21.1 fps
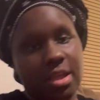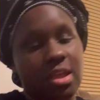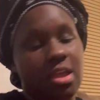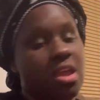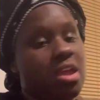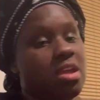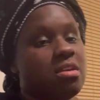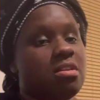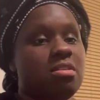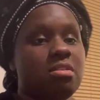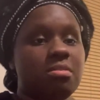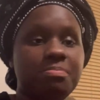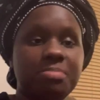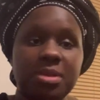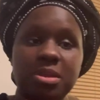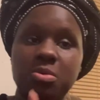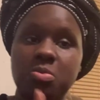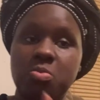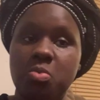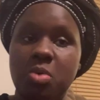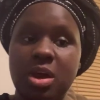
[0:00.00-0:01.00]
It could be
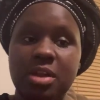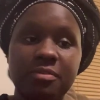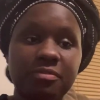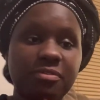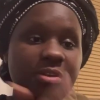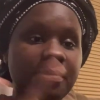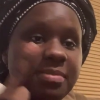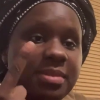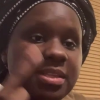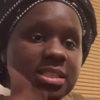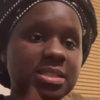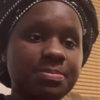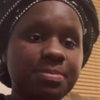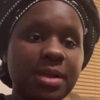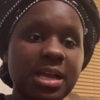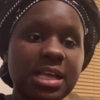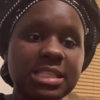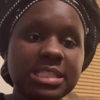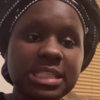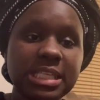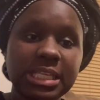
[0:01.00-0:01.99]
1 from this
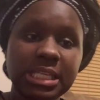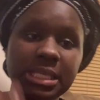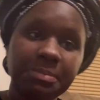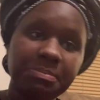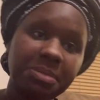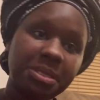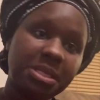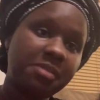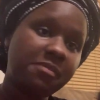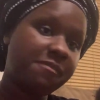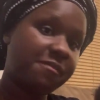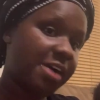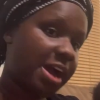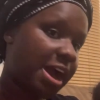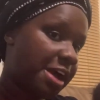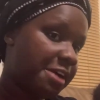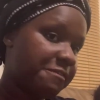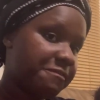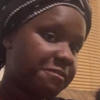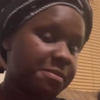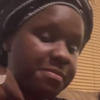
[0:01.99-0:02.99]
breast. It can be
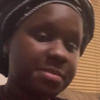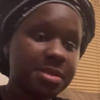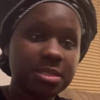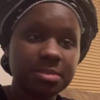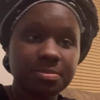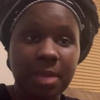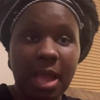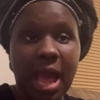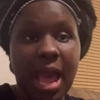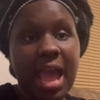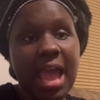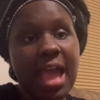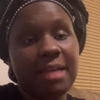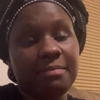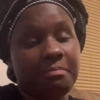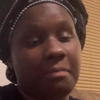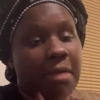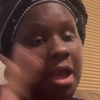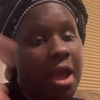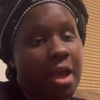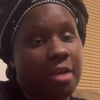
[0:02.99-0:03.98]
5 from this. I
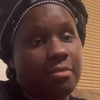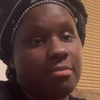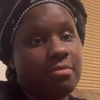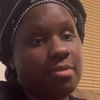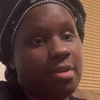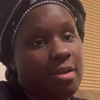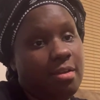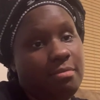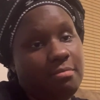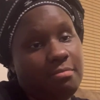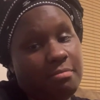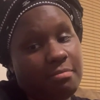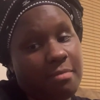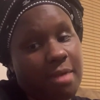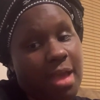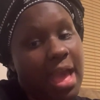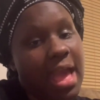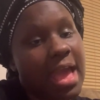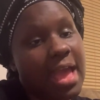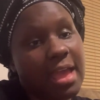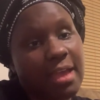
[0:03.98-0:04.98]
don't know.
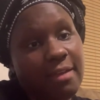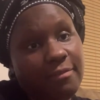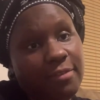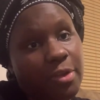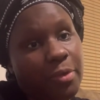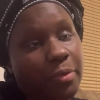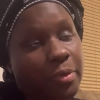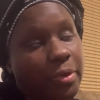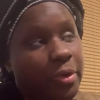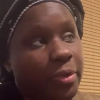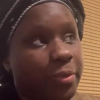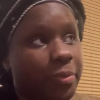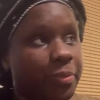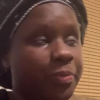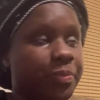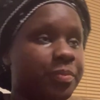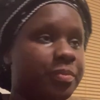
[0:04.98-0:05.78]
I have no clue.